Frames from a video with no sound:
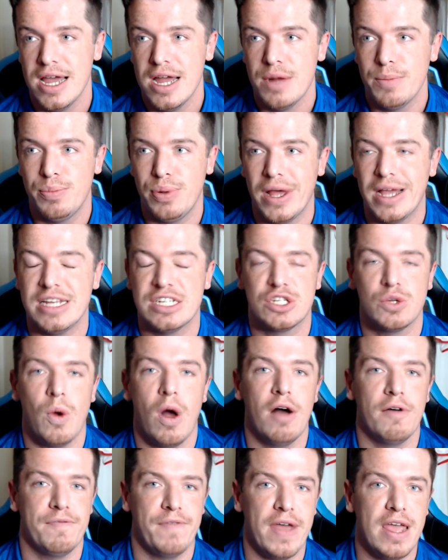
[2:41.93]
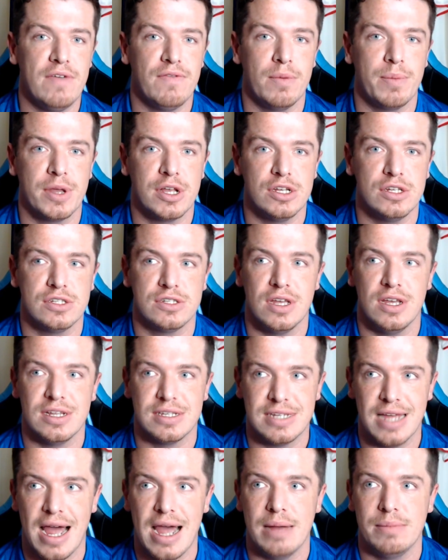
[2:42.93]
plays to our favour because at
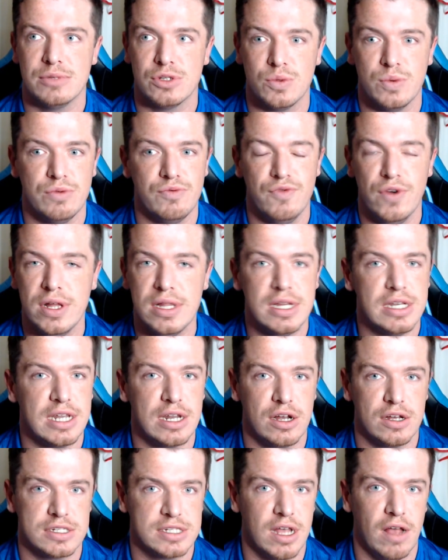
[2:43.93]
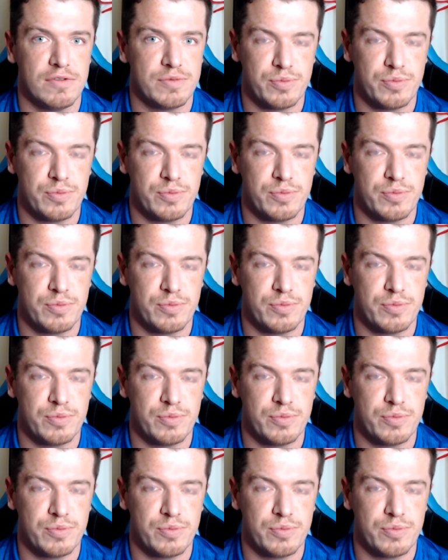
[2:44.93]
times we really did ourselves